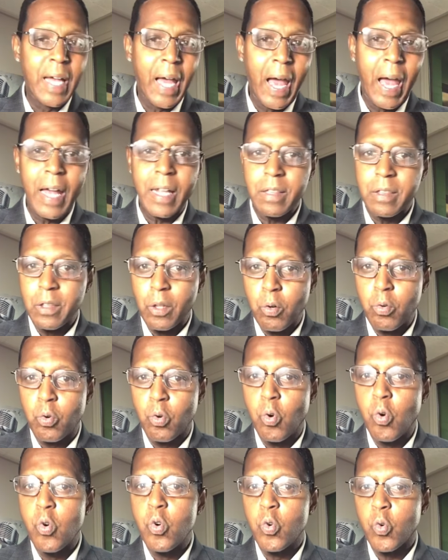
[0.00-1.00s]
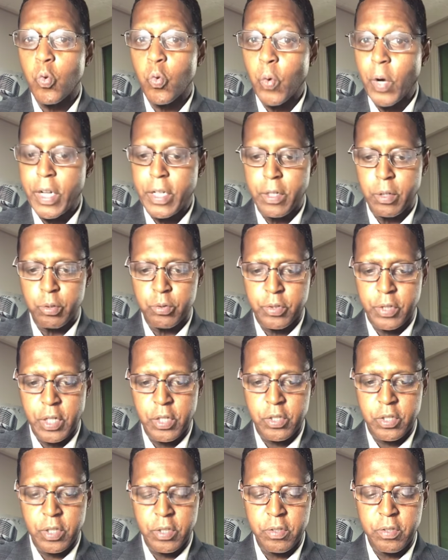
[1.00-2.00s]
at local radio
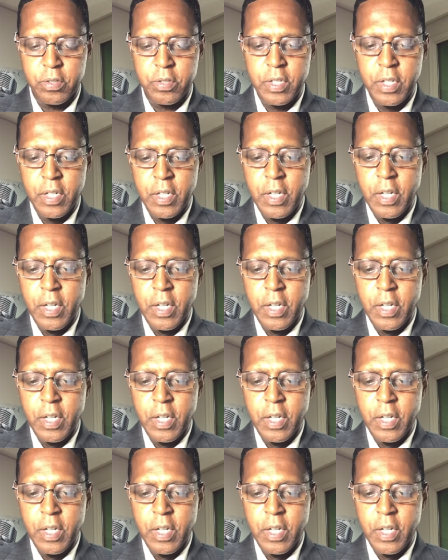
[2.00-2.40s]
stations.